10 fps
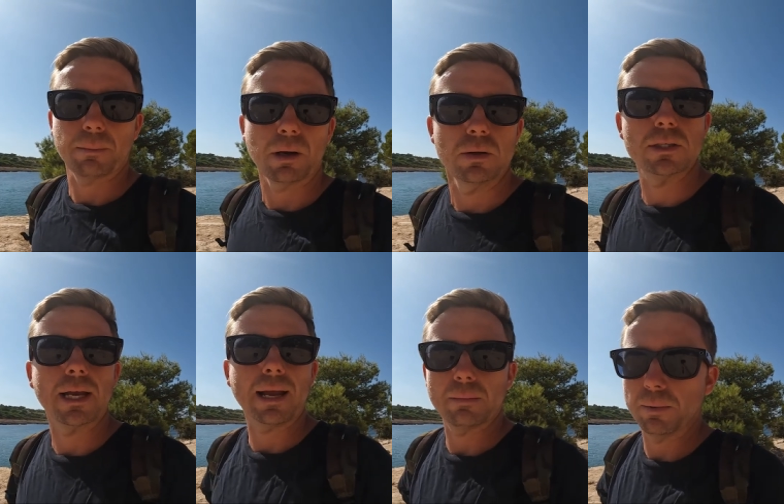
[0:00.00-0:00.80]
I'm going to
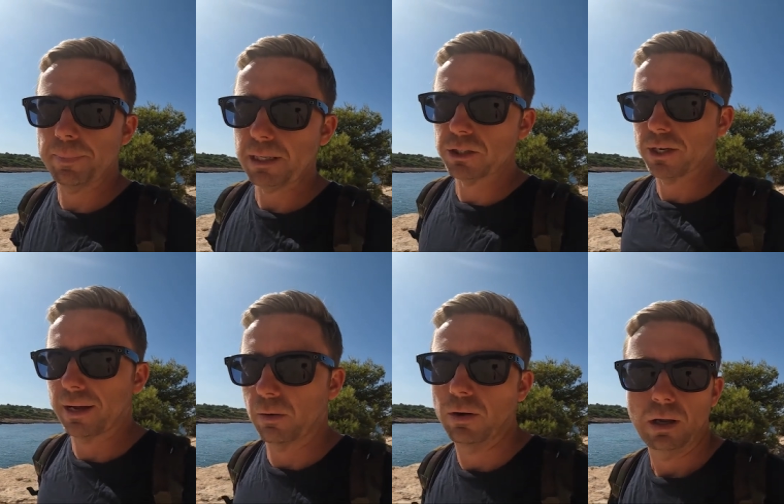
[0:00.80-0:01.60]
Alma Beach
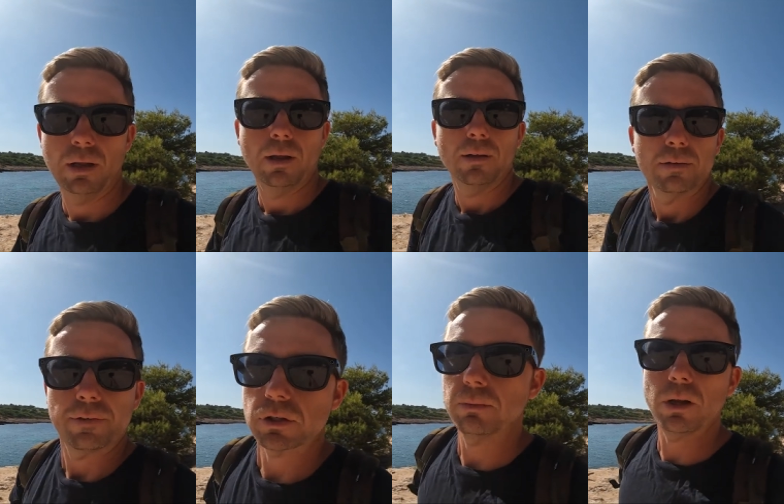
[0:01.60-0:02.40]
now
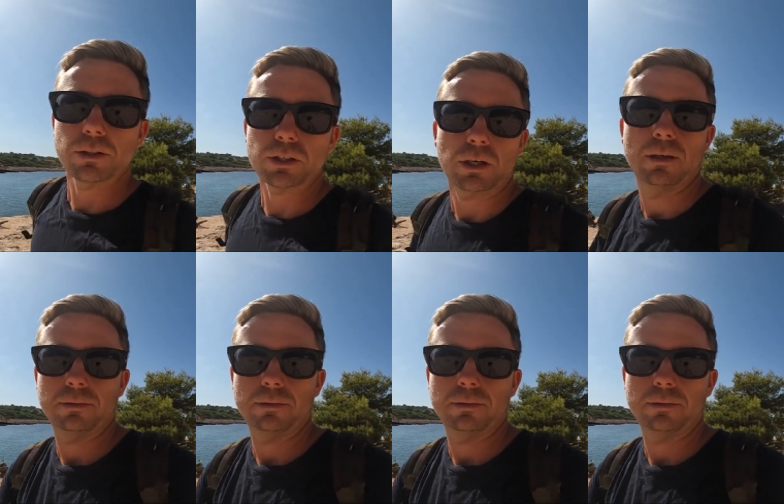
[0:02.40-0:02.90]
for some lunch.